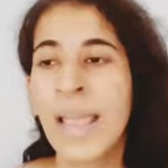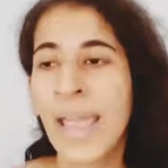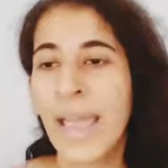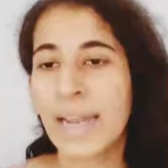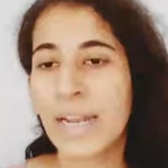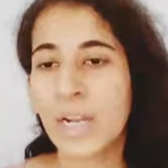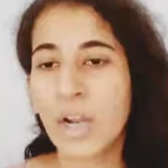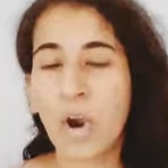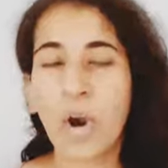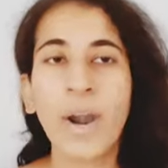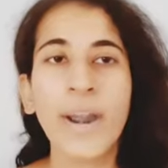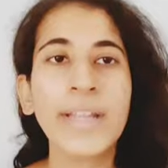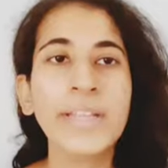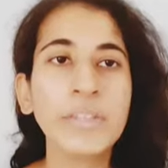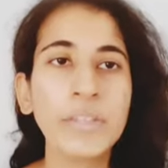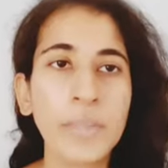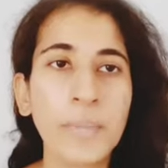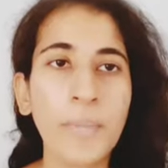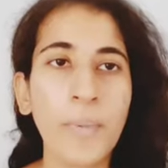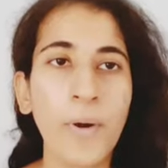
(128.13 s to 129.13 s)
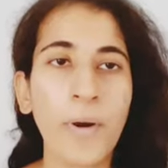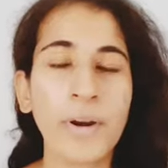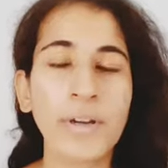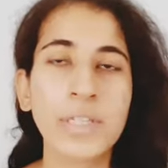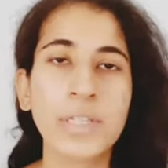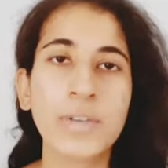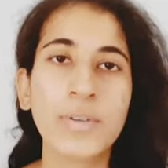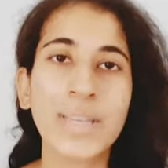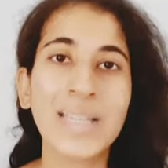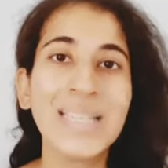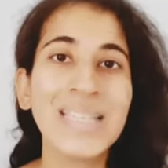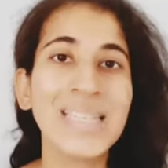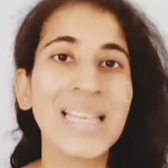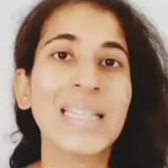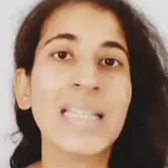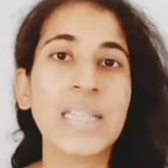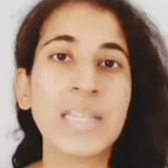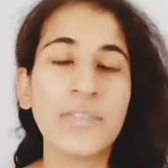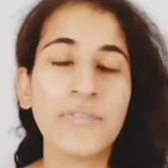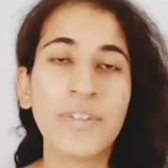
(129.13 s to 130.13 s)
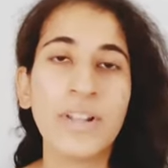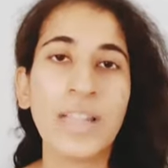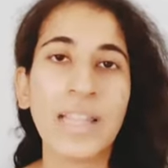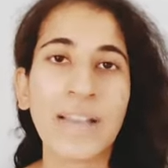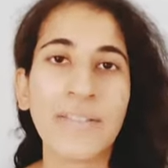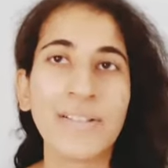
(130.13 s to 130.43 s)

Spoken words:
And according to the perks, you can set the different